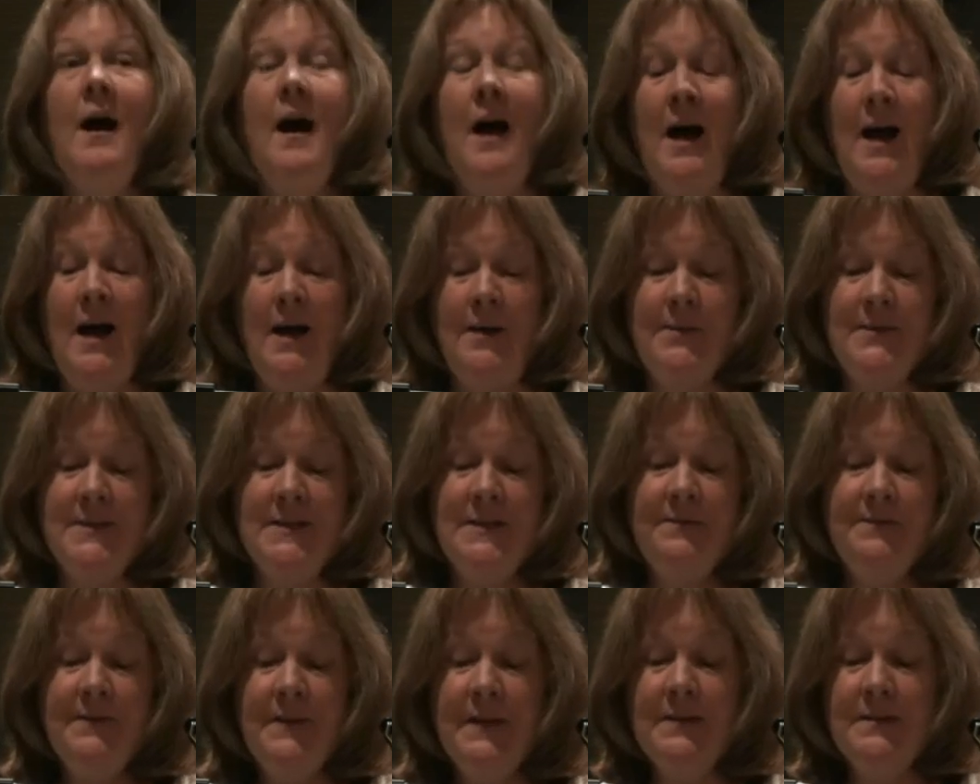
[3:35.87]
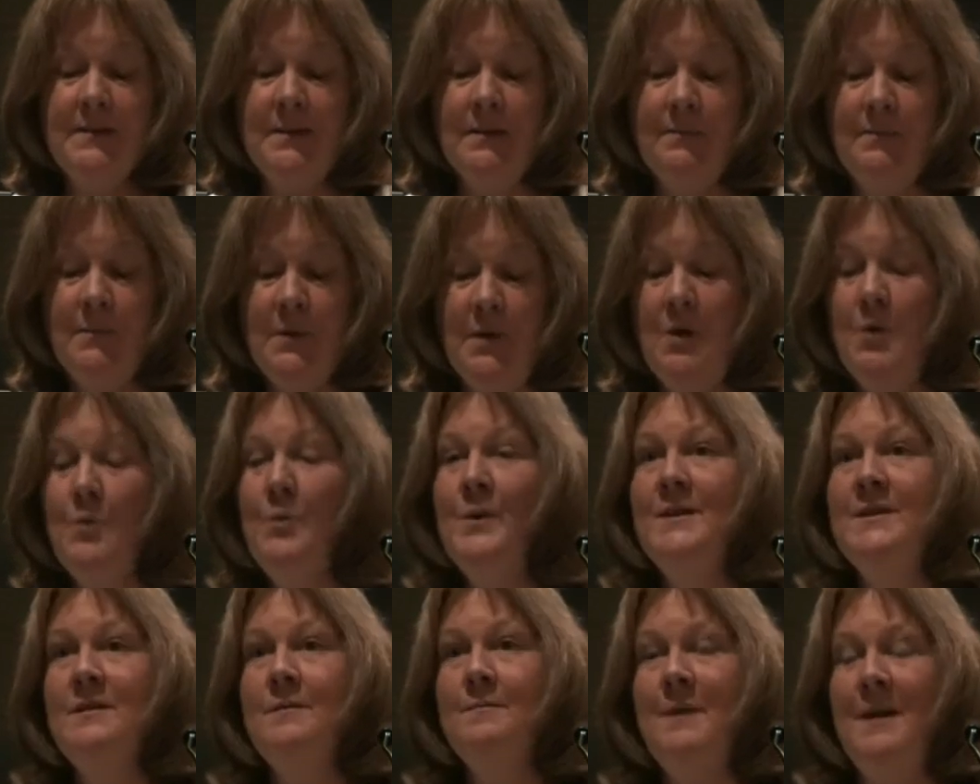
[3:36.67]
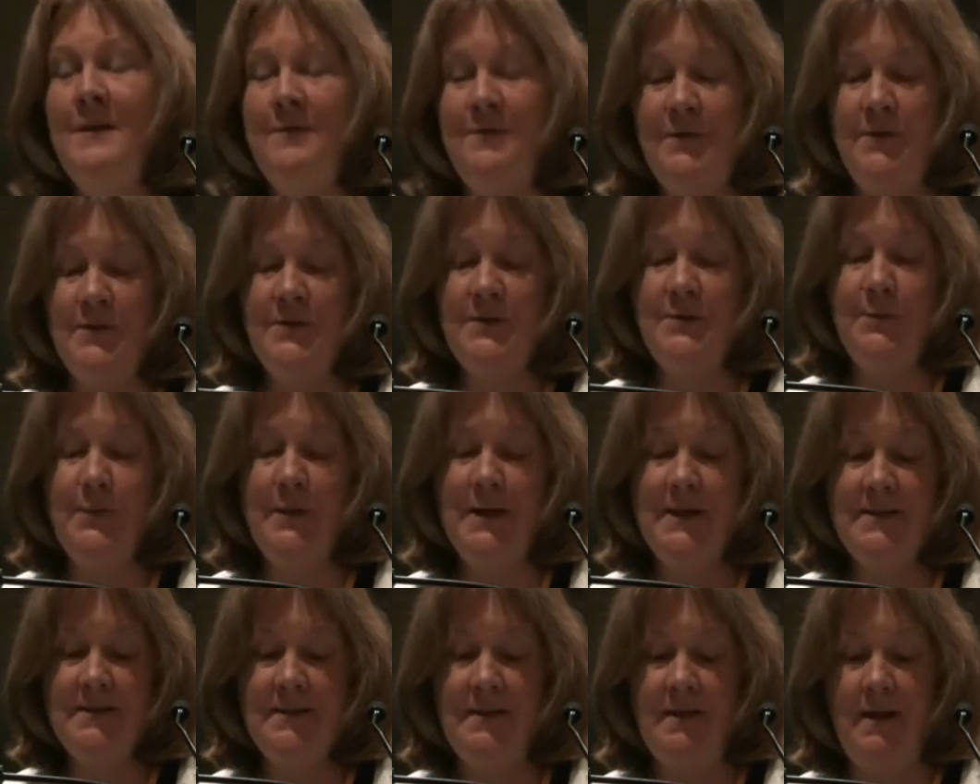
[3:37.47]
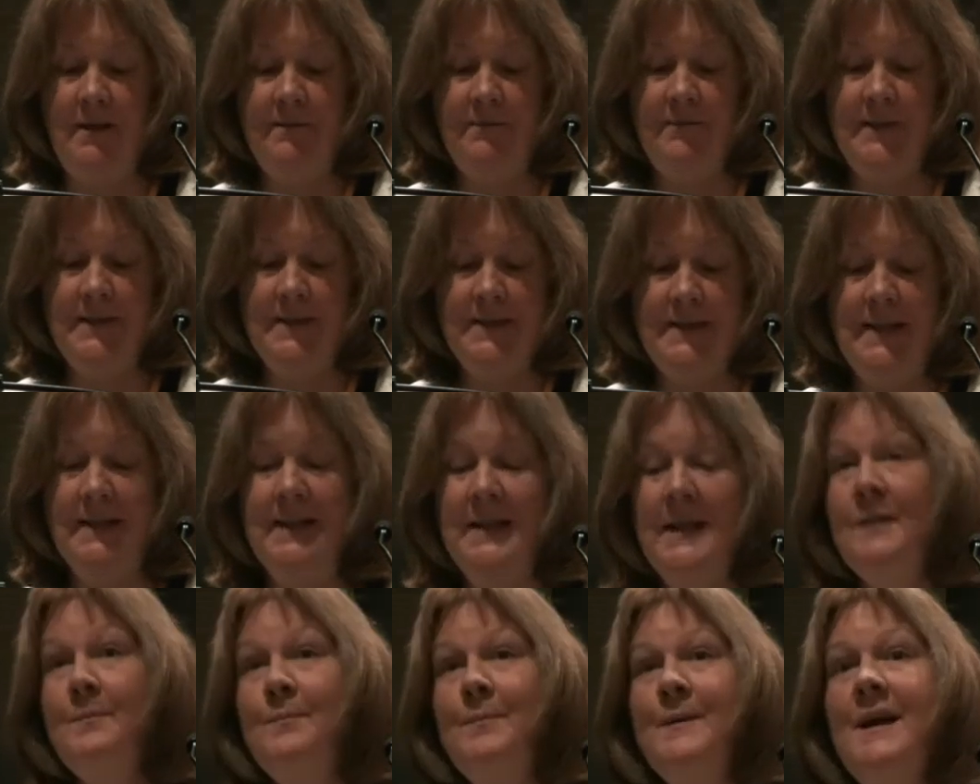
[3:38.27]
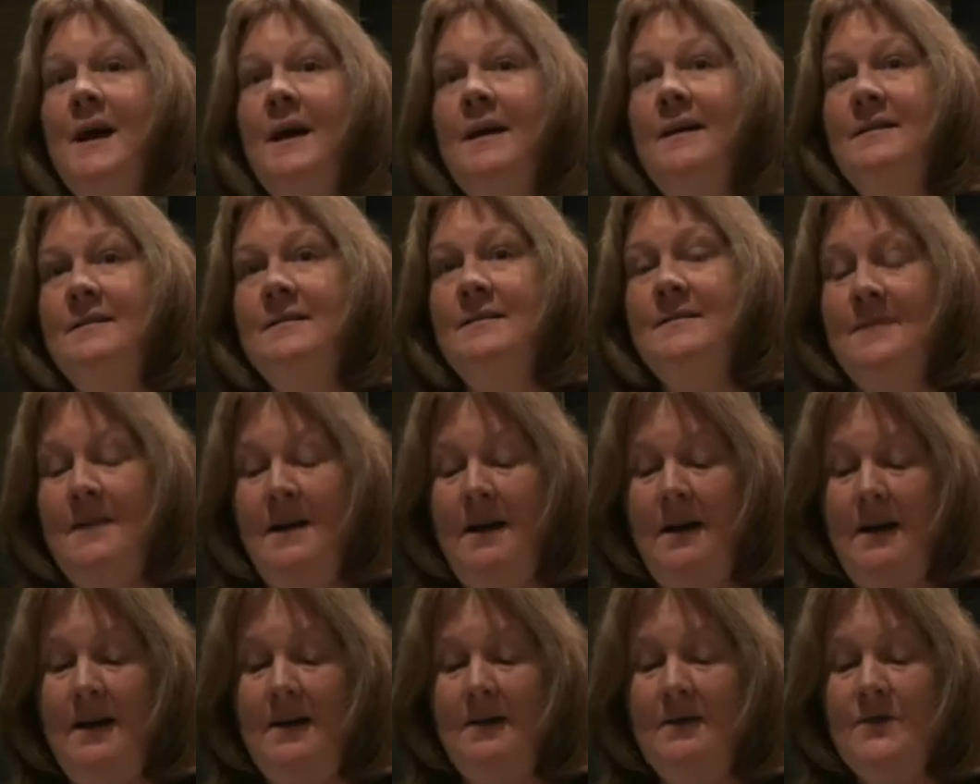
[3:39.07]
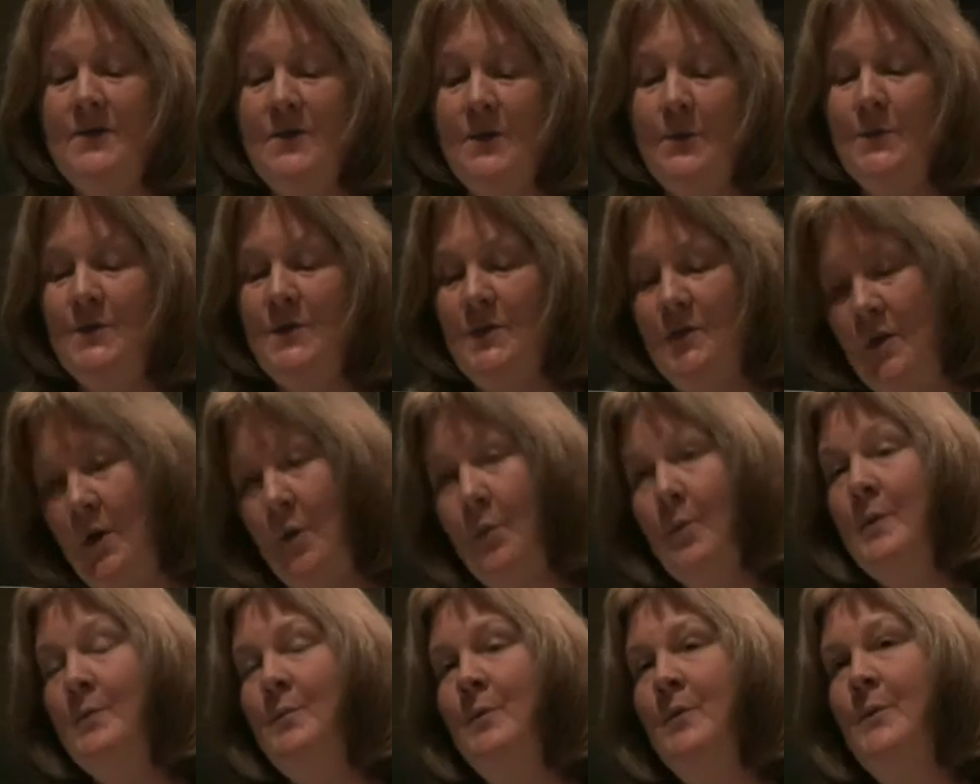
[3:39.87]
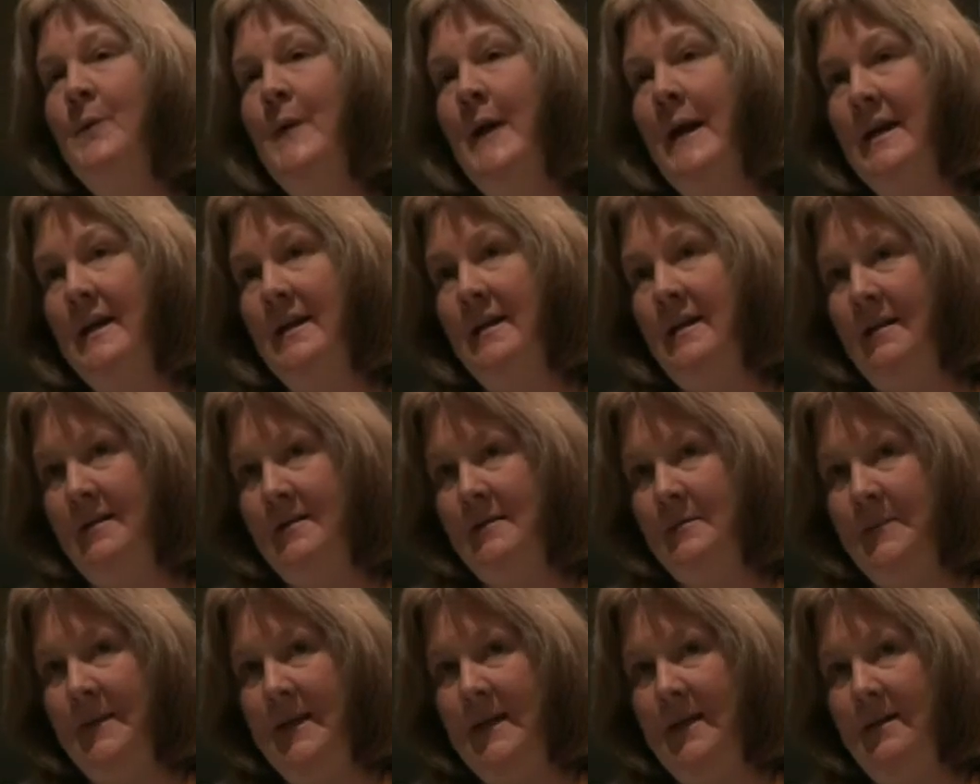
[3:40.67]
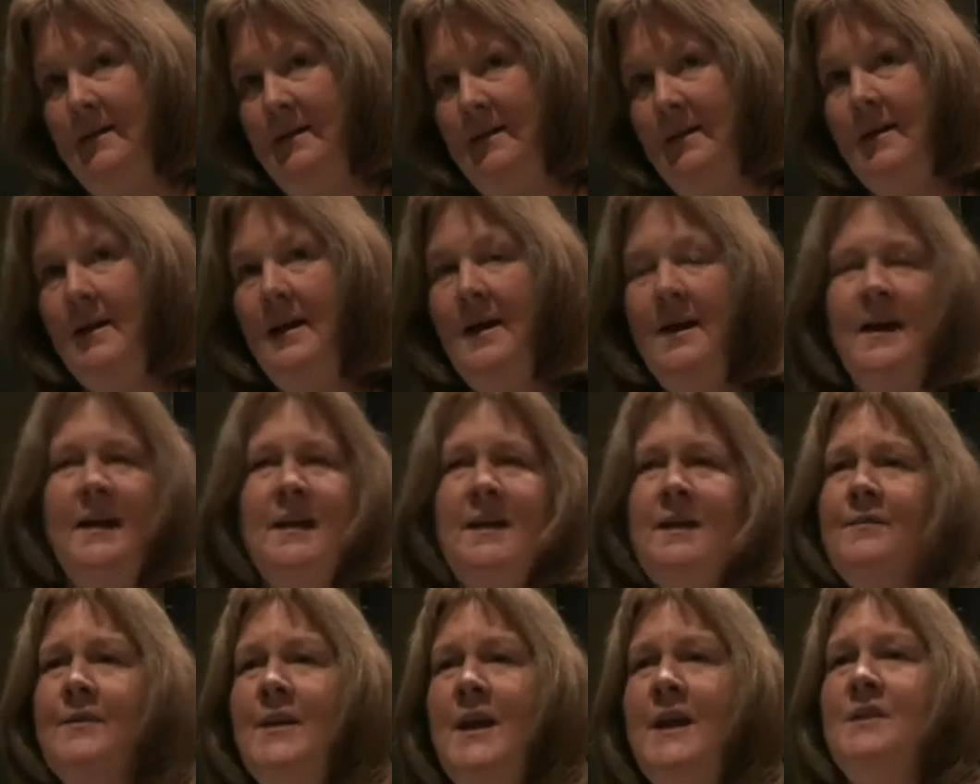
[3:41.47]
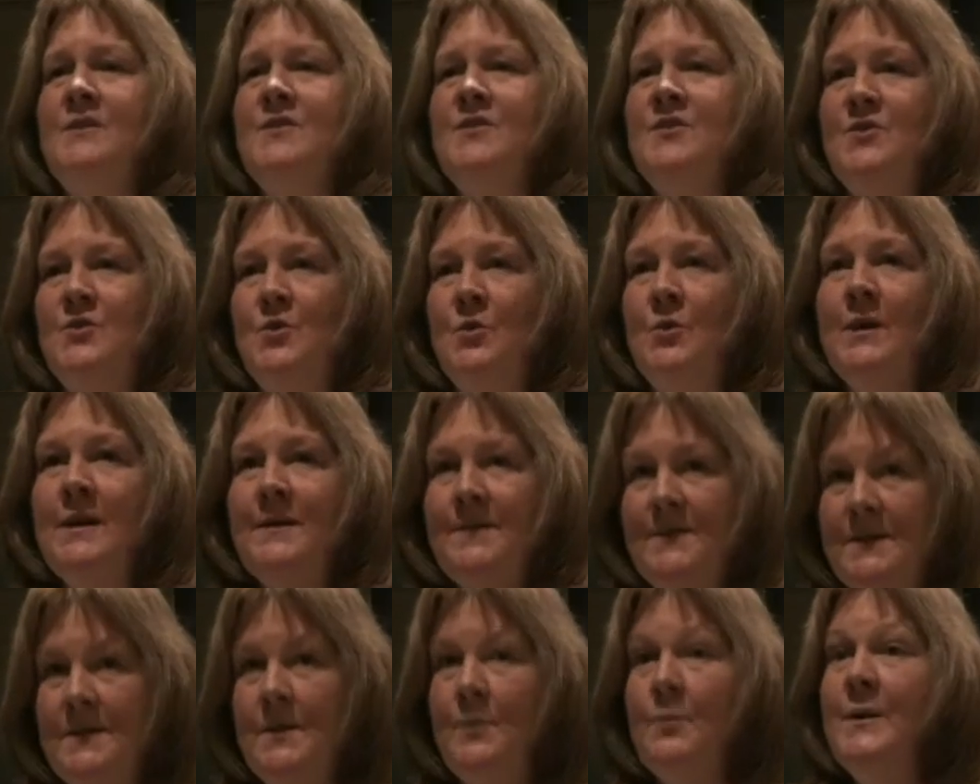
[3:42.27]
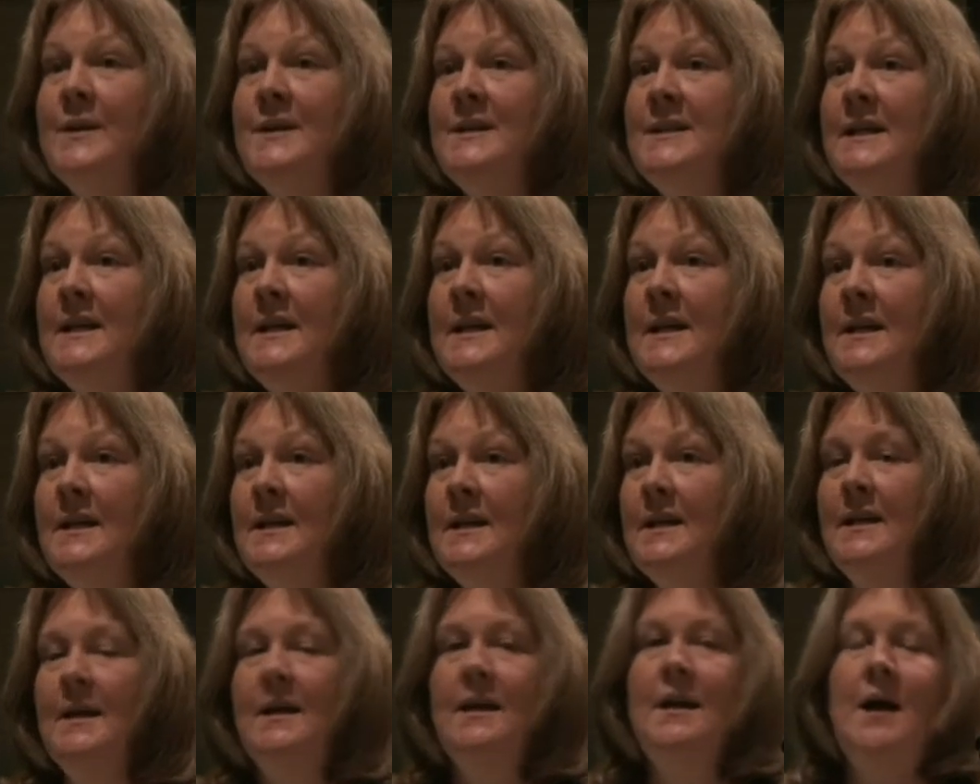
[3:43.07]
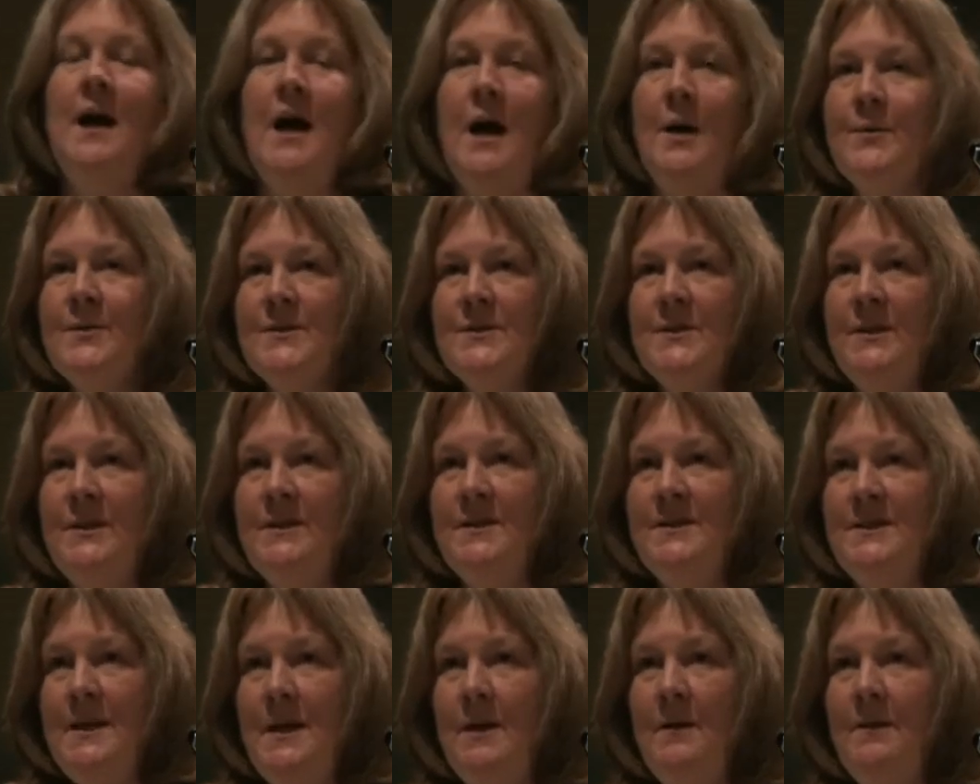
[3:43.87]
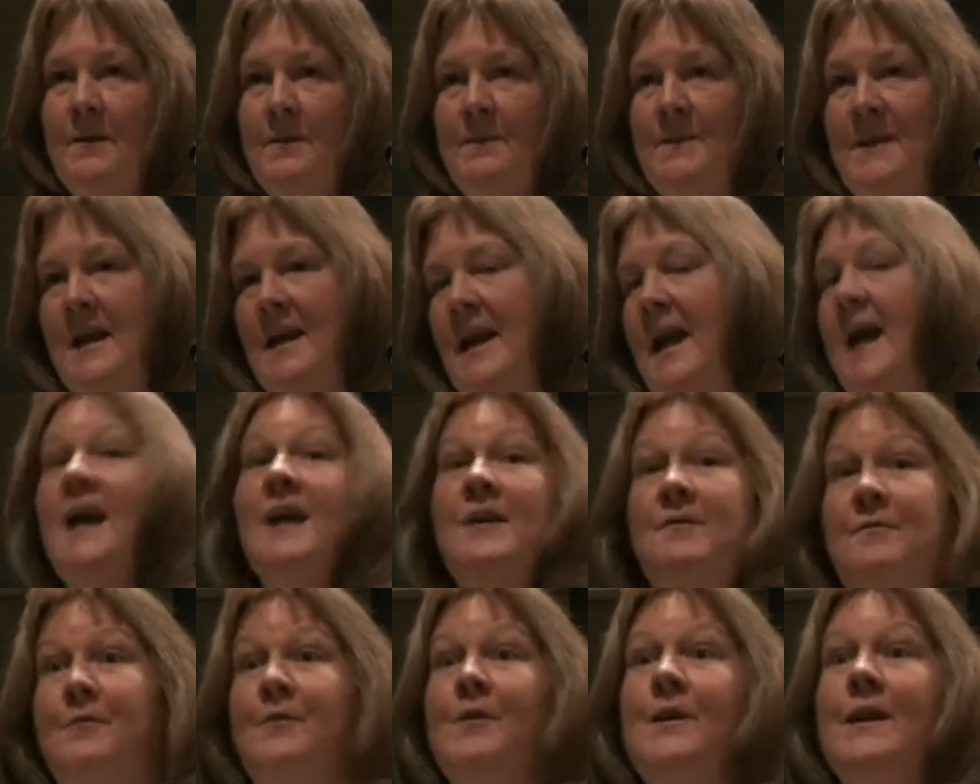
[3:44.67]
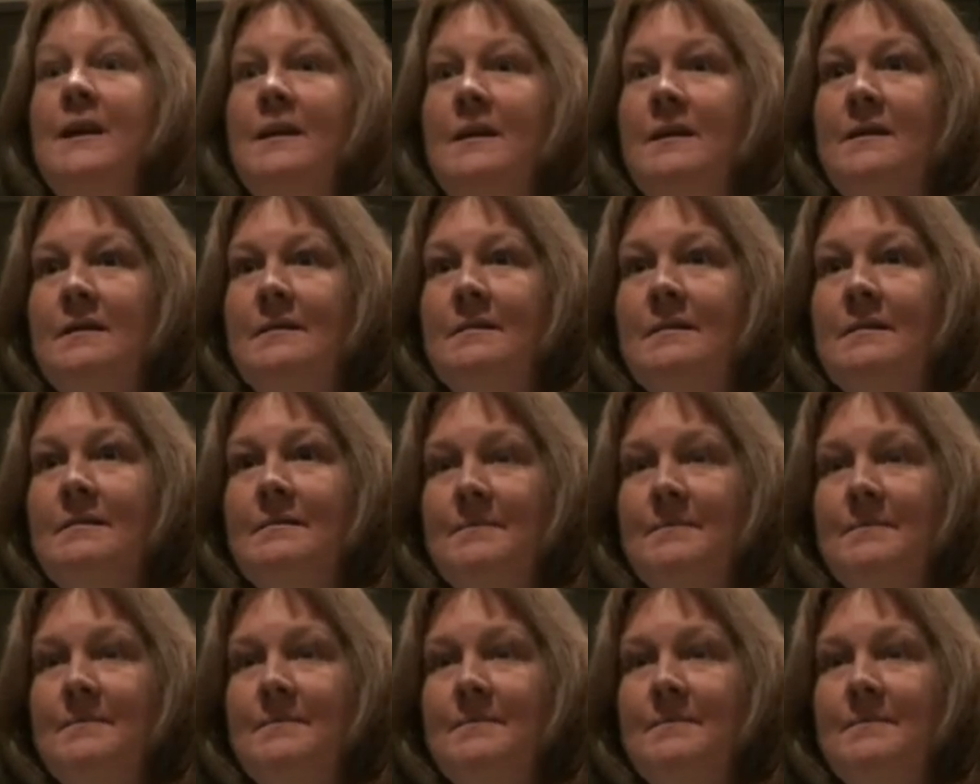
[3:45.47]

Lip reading: I was the victim who went to my first press conference and hid behind a sign so no one would recognize me. I even had a story if someone did. I was going to tell them that I had a friend.